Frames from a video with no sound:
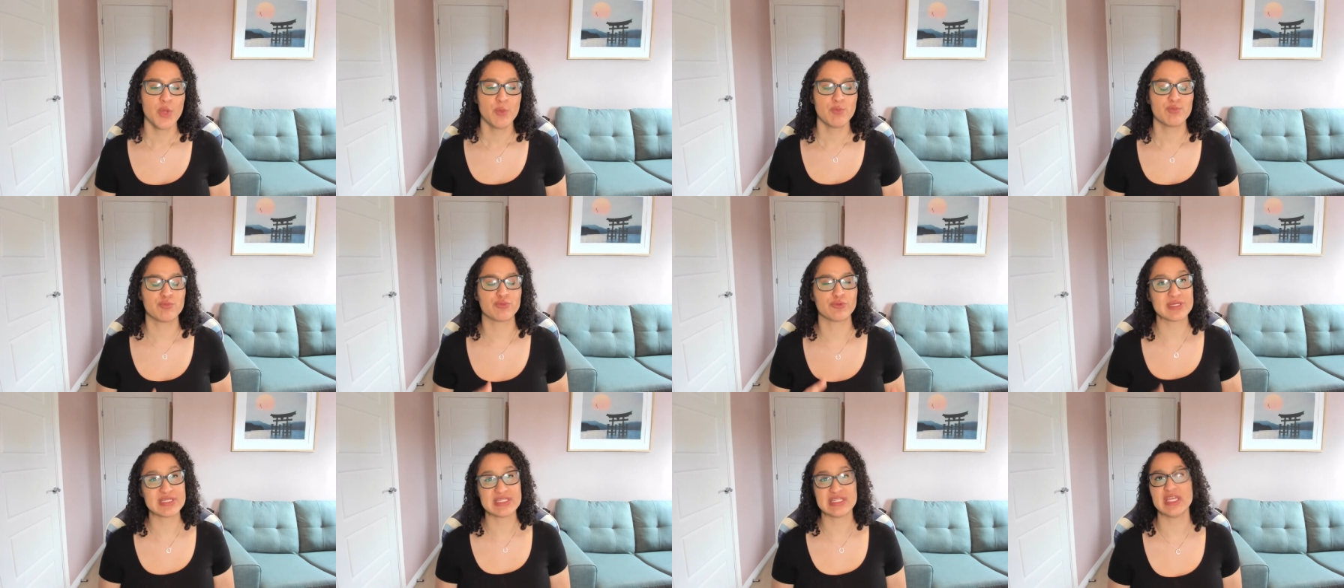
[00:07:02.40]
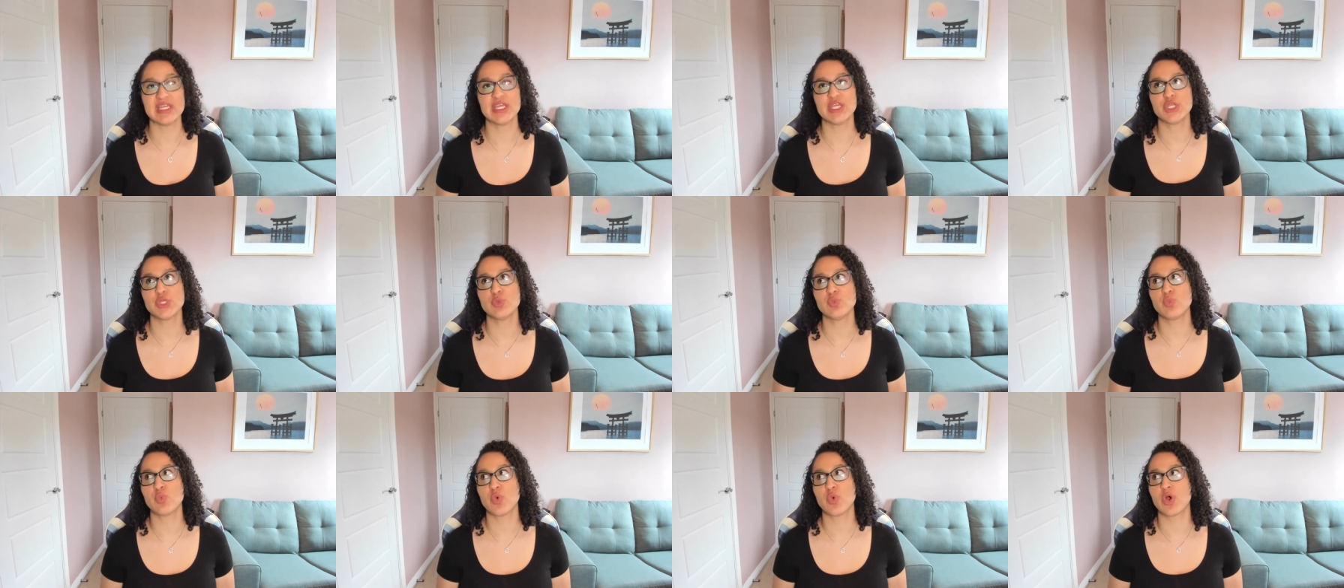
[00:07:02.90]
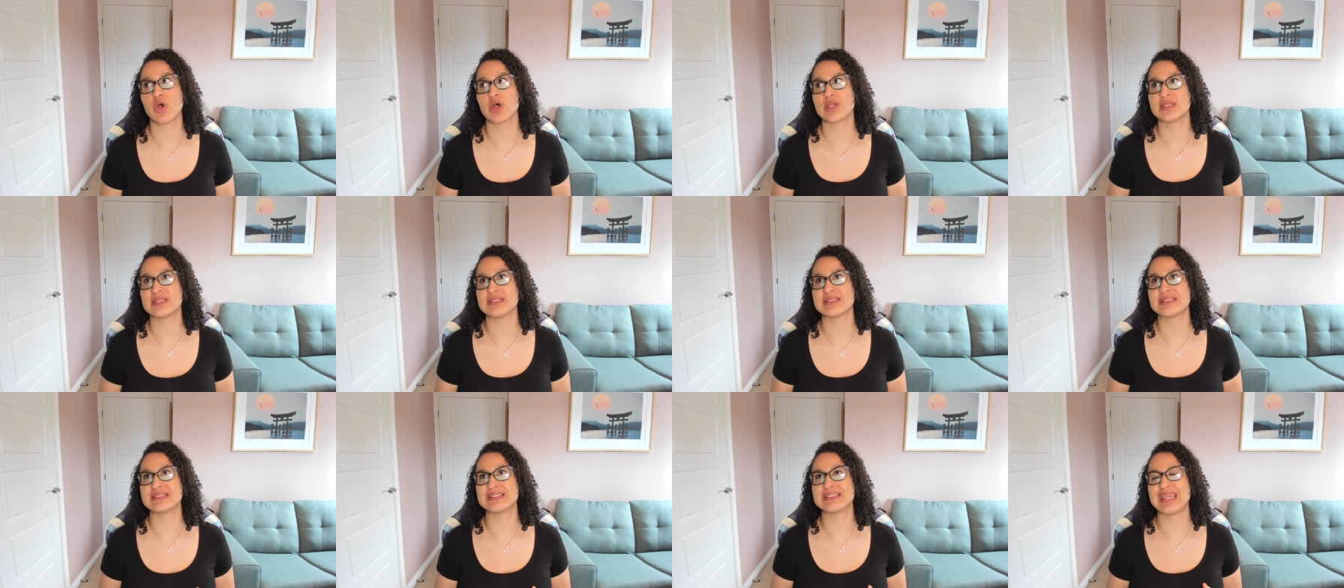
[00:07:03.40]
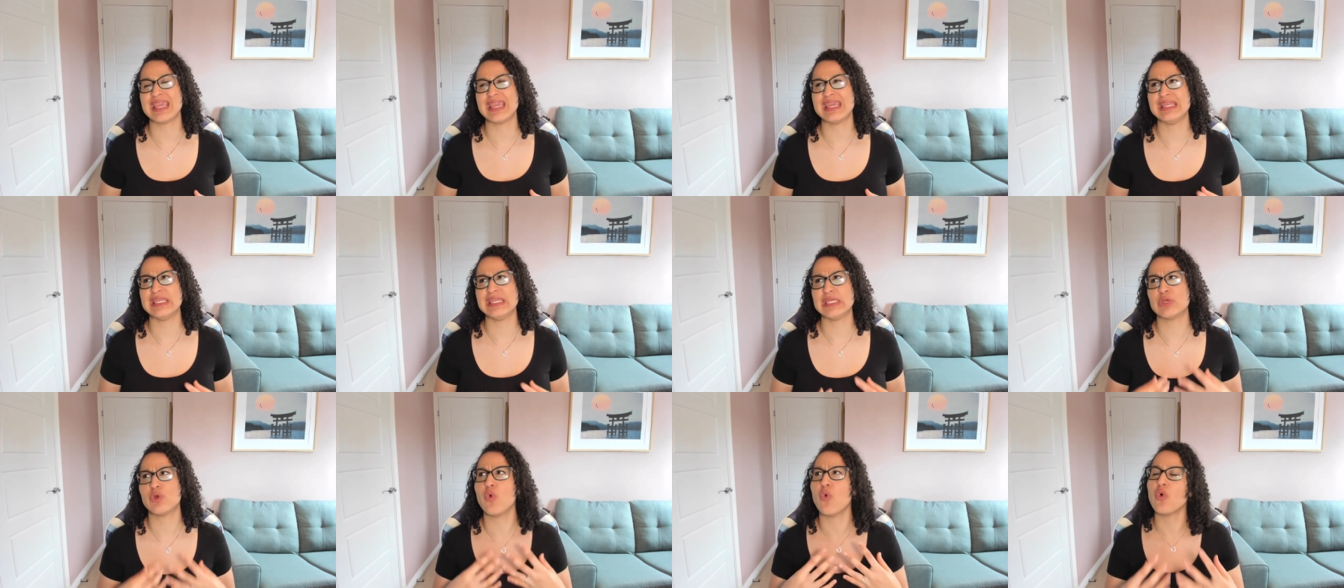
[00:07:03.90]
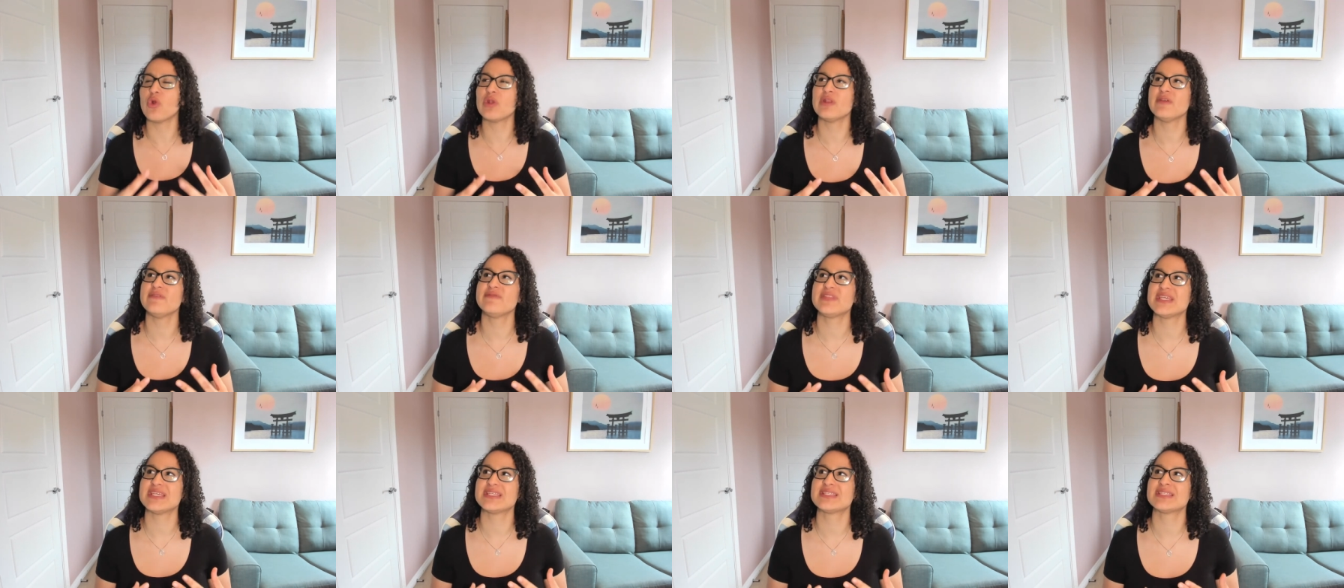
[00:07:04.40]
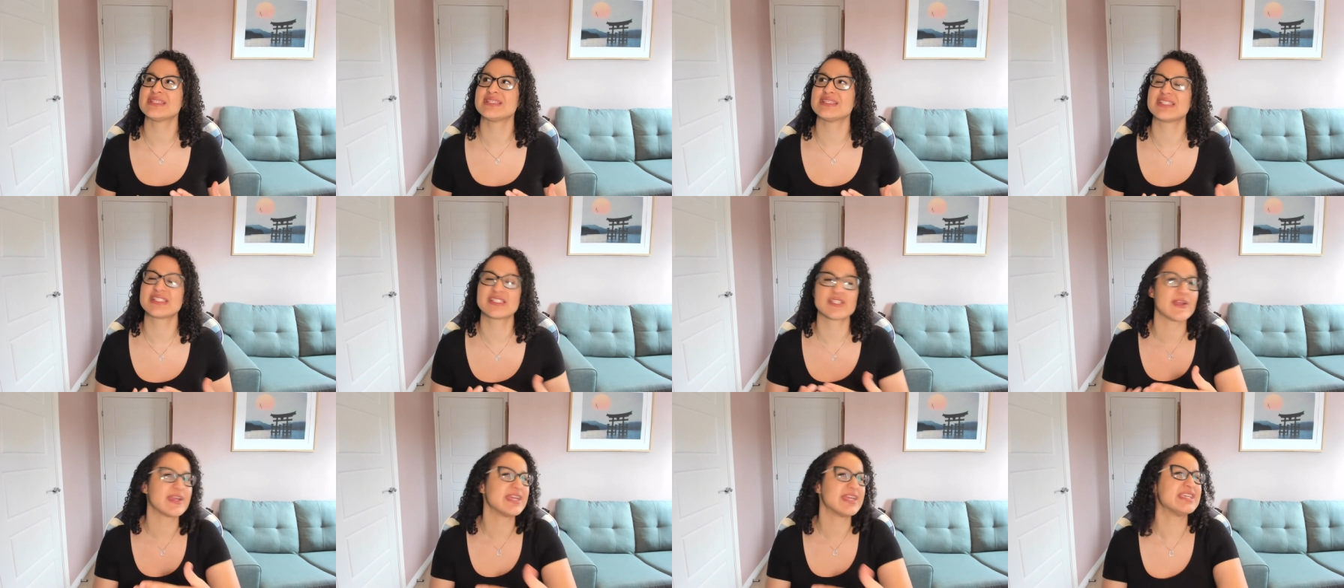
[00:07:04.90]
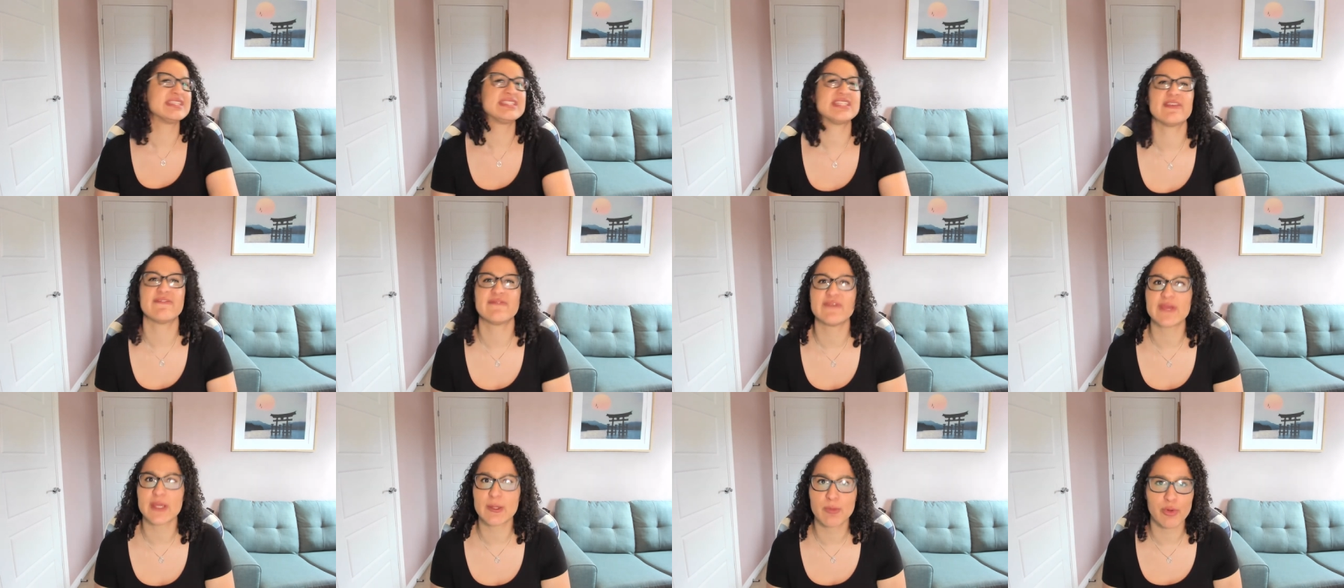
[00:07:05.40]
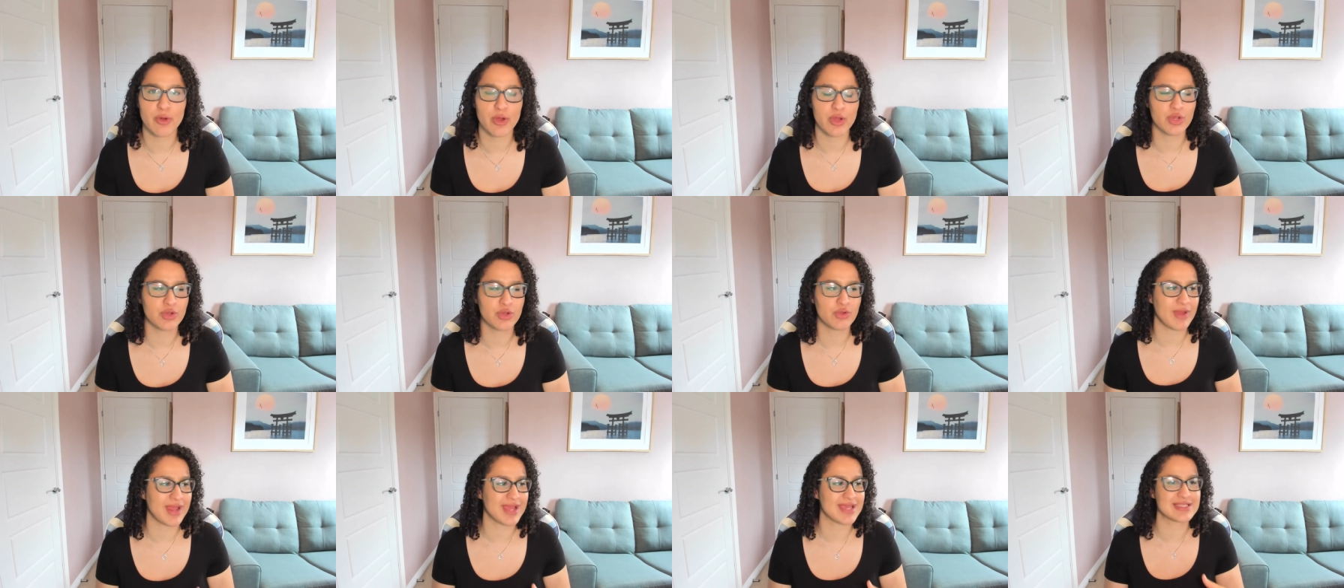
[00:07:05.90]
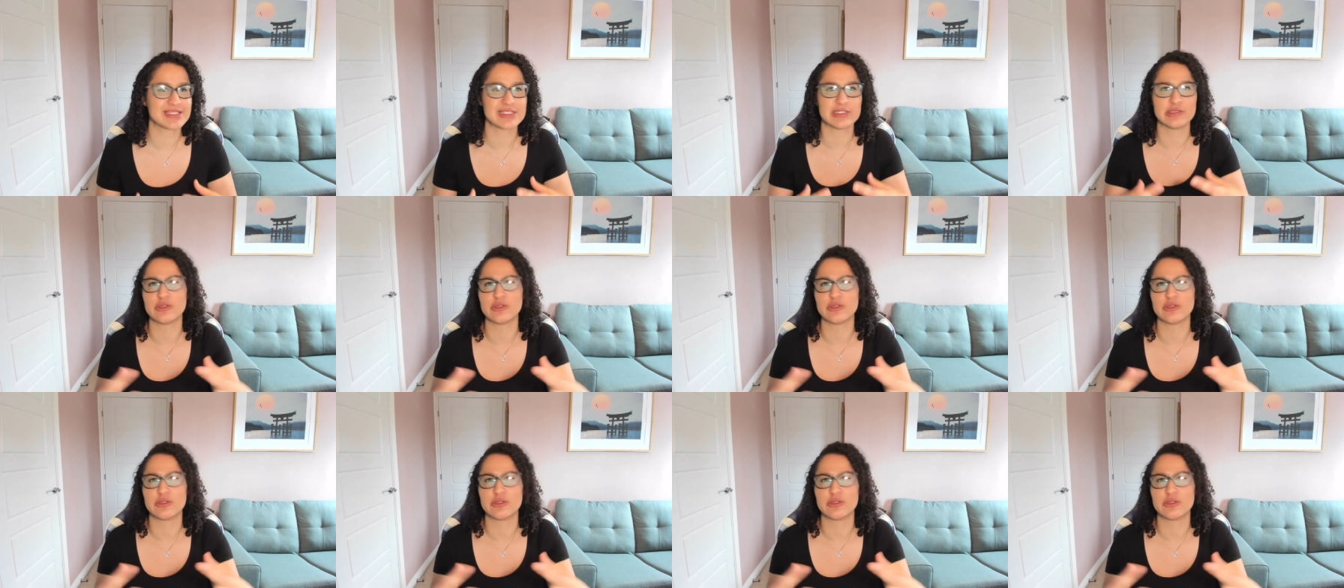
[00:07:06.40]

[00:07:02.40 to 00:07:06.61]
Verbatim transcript: Britain was gaining all of this scientific progress,